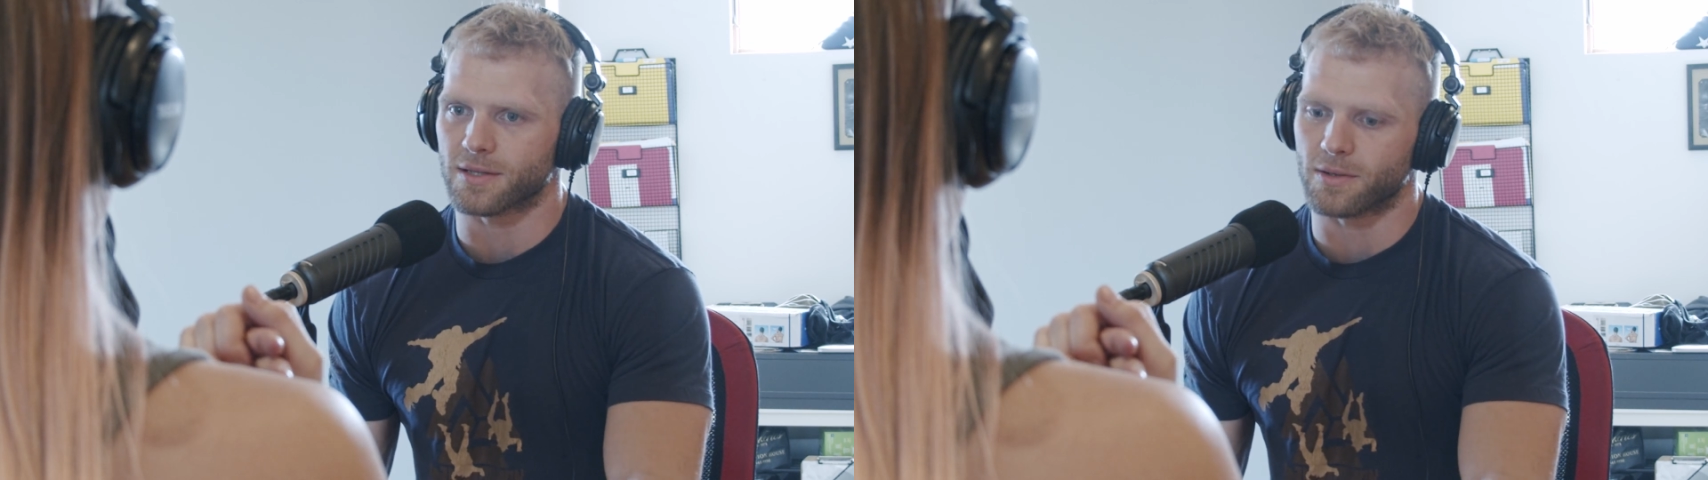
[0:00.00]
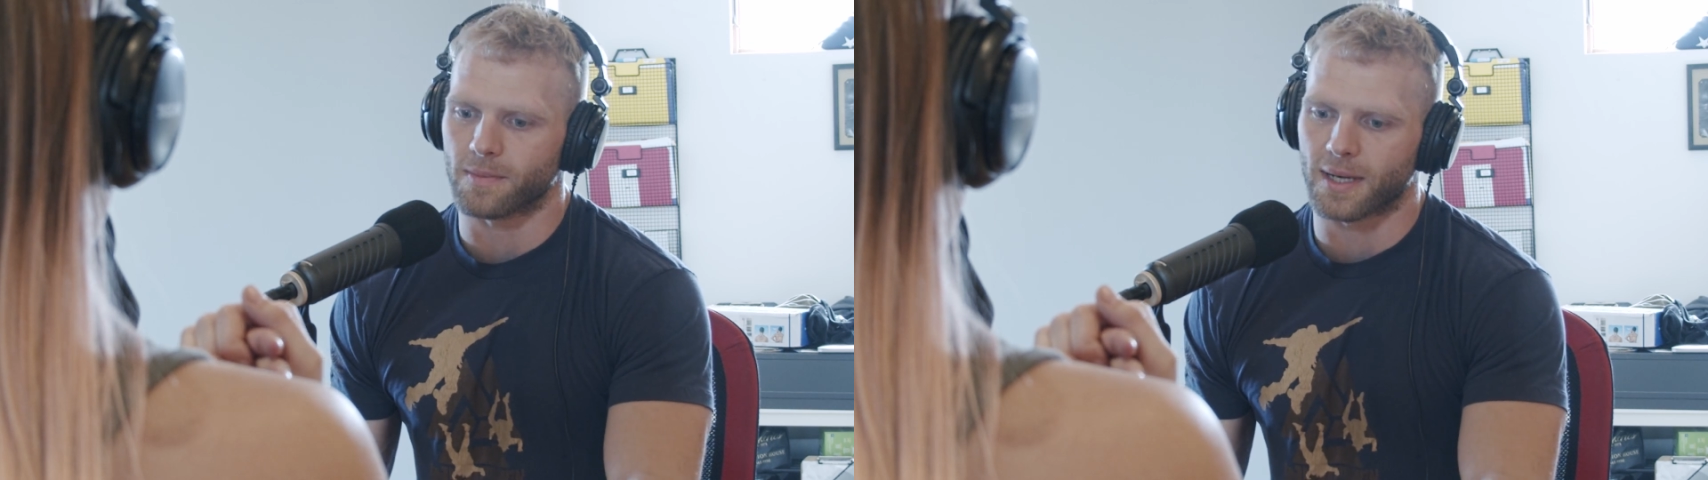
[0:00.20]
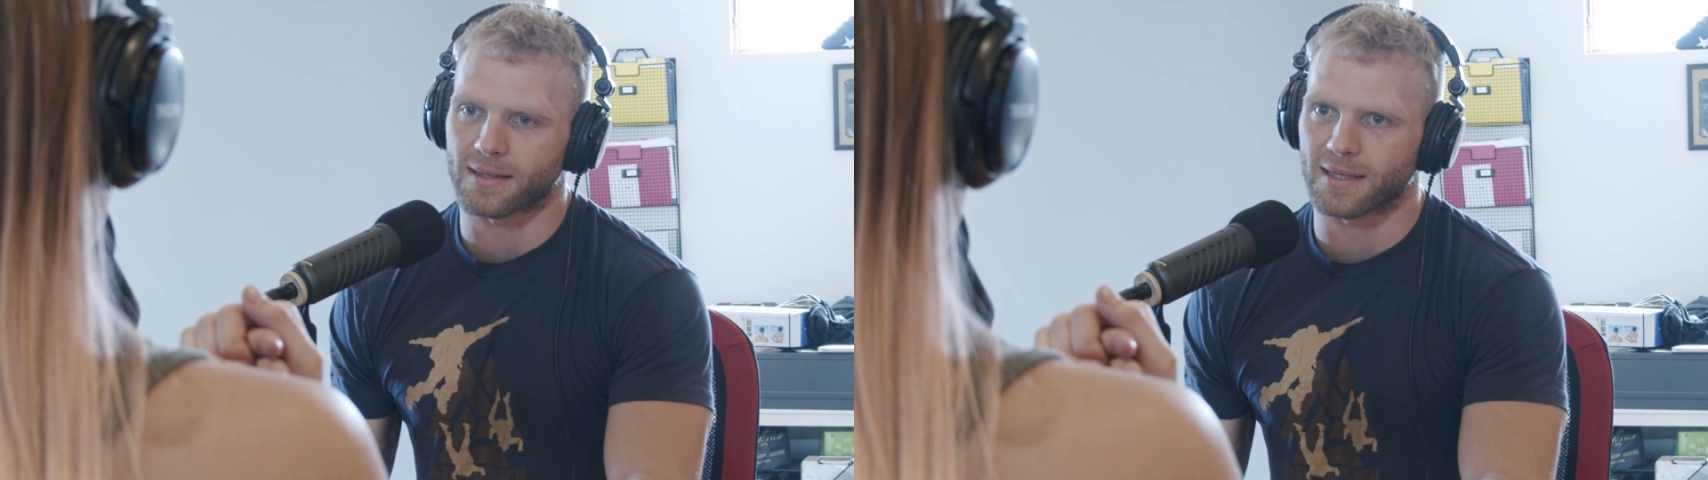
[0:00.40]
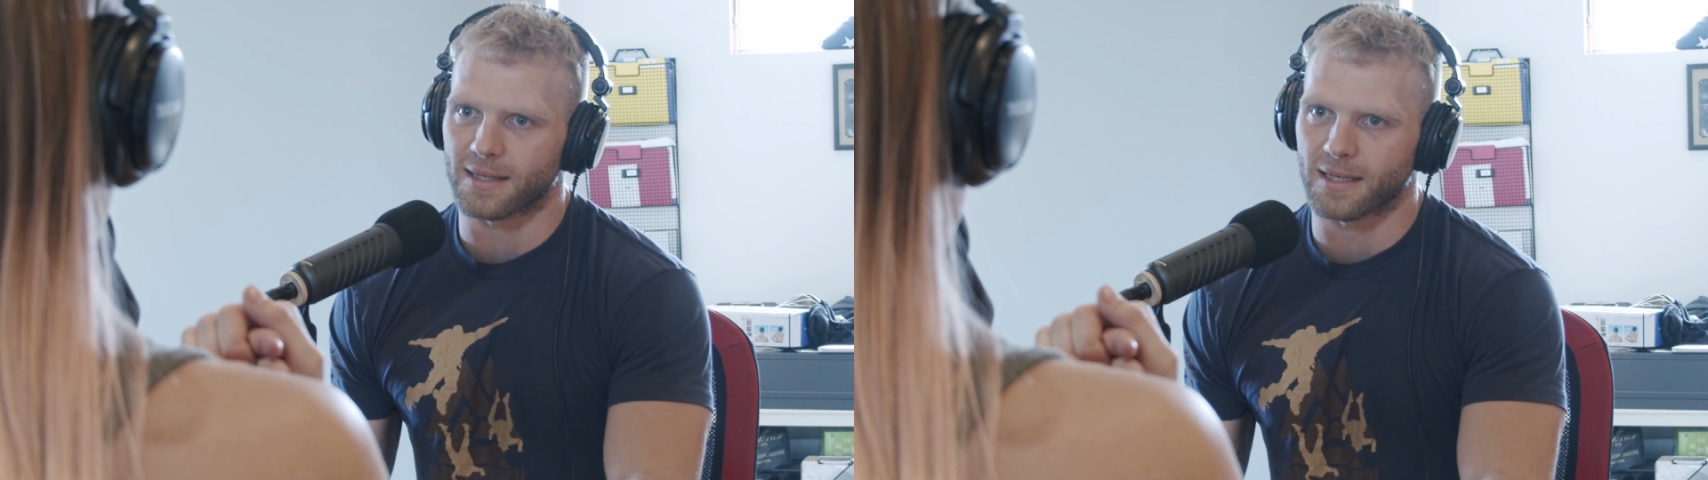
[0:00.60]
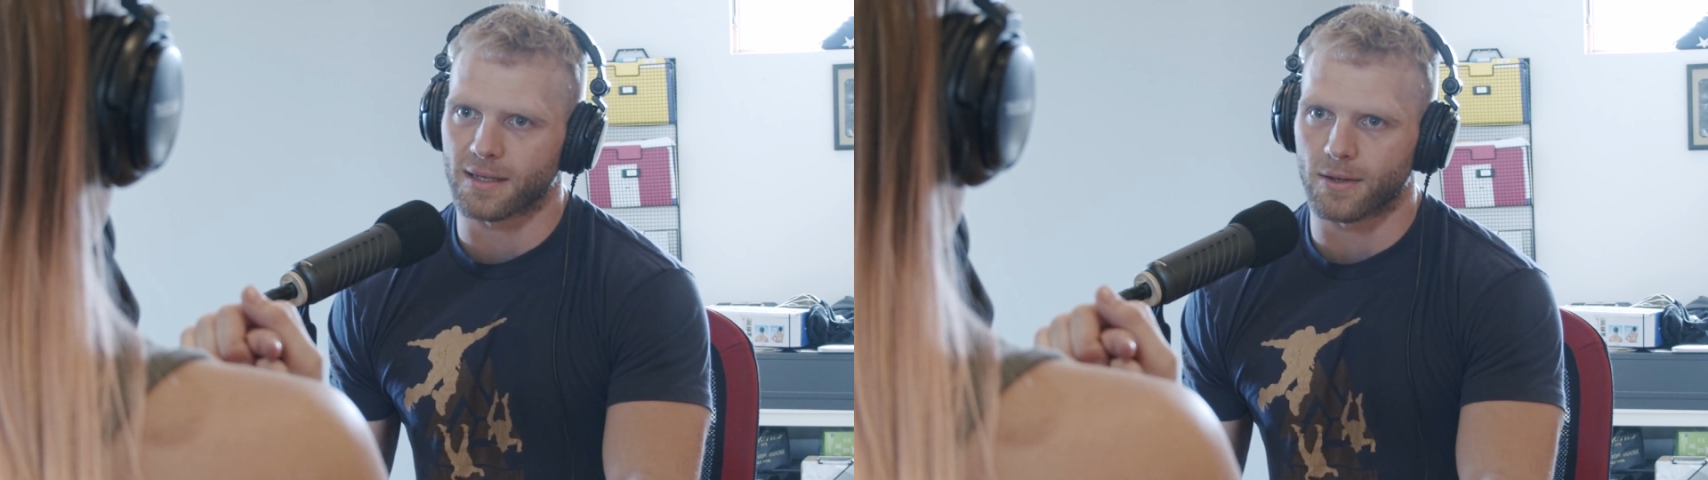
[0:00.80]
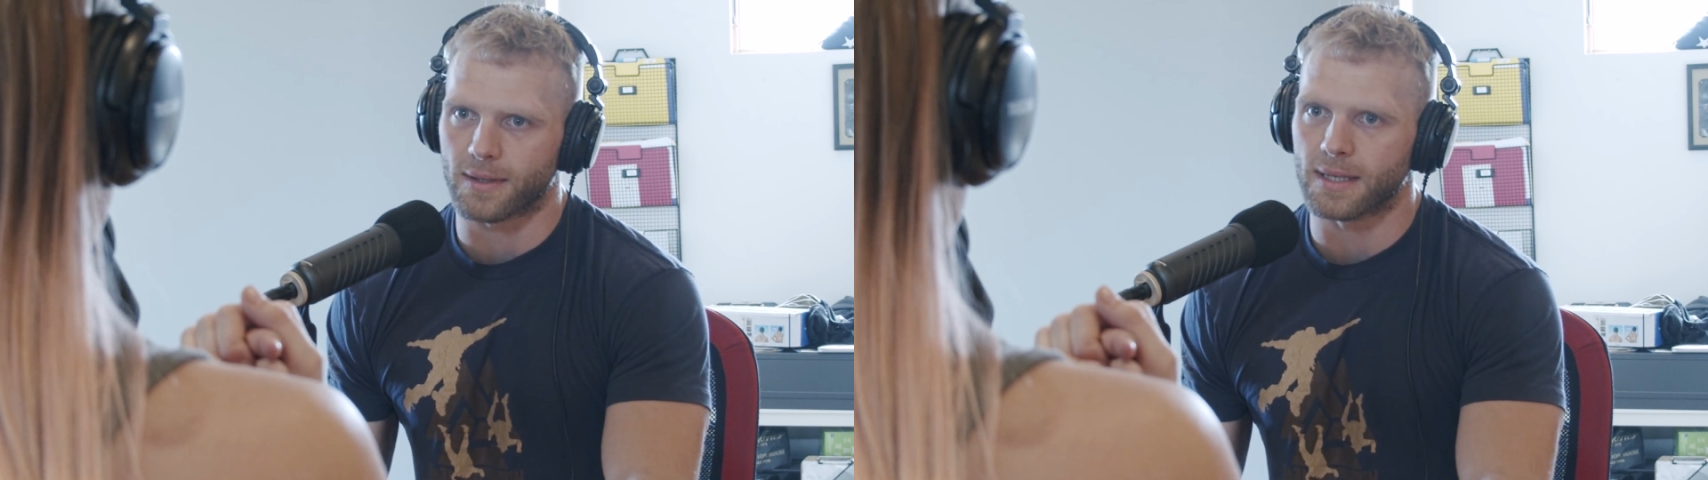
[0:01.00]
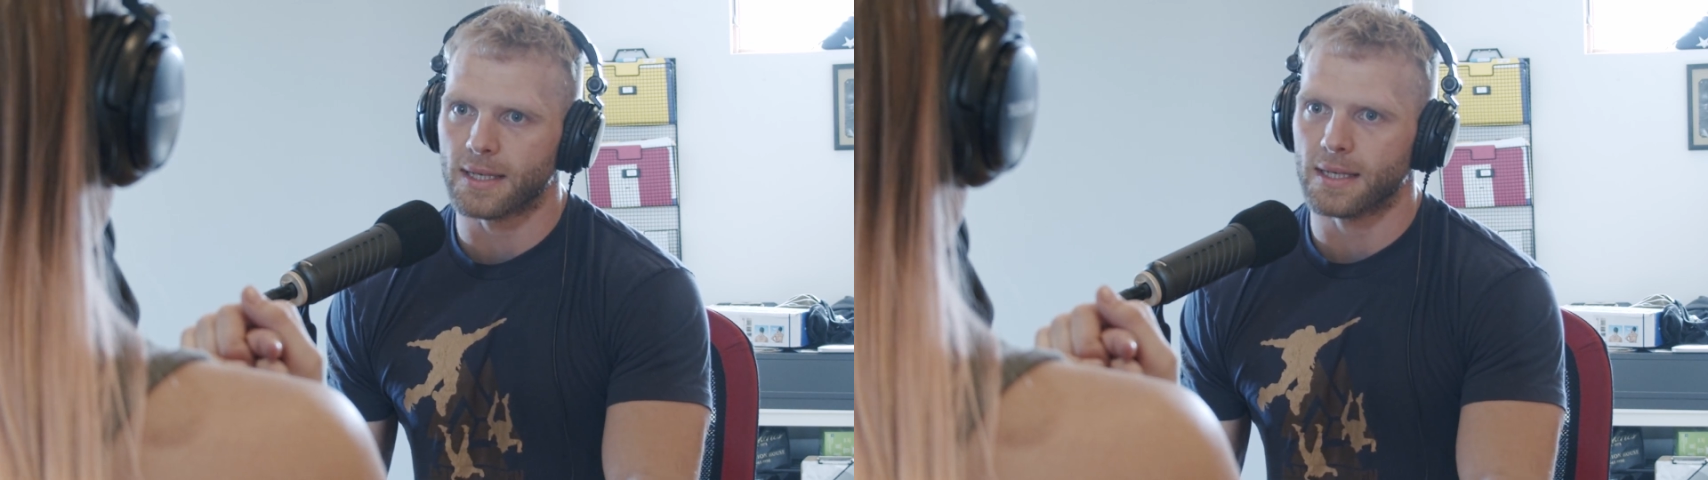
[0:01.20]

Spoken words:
soapbox, I can get going,